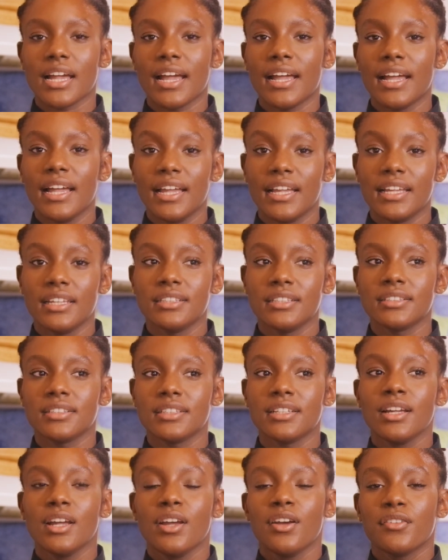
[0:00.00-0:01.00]
and
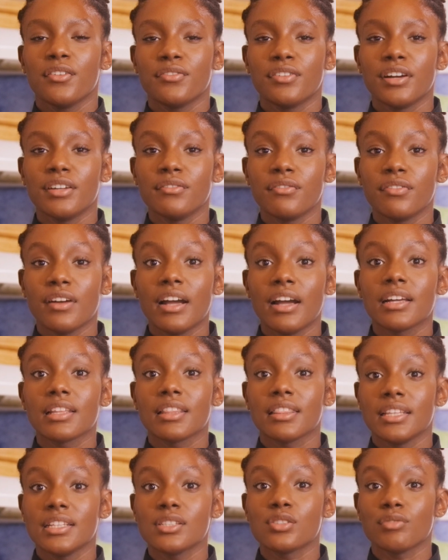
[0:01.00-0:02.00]
fun
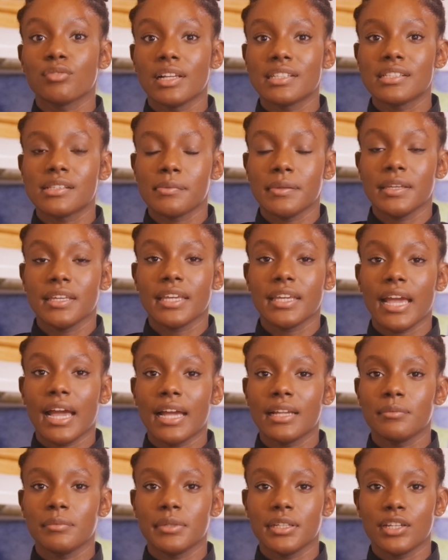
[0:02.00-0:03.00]
fact, this recipe
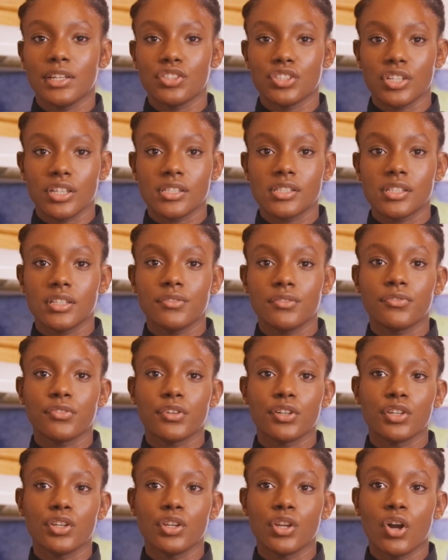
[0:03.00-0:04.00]
can be adjusted
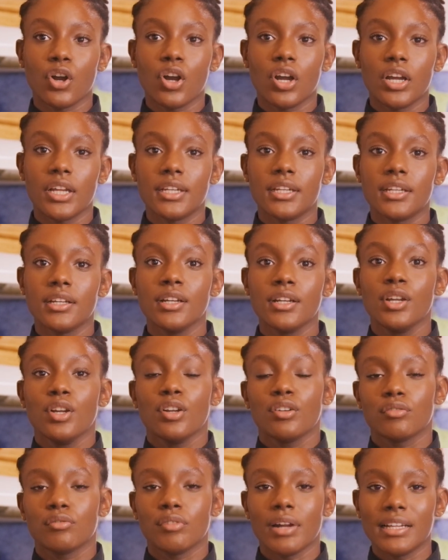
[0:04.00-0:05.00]
for
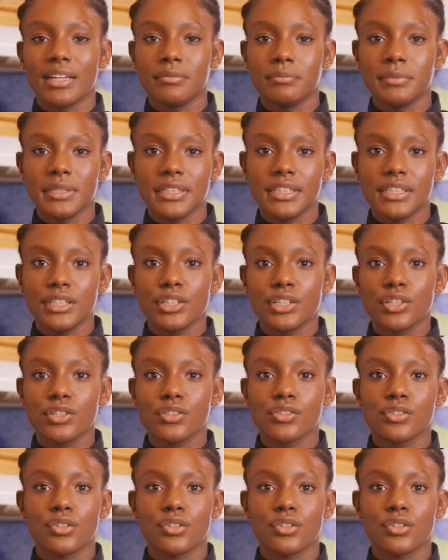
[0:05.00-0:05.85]
non-red meat eaters,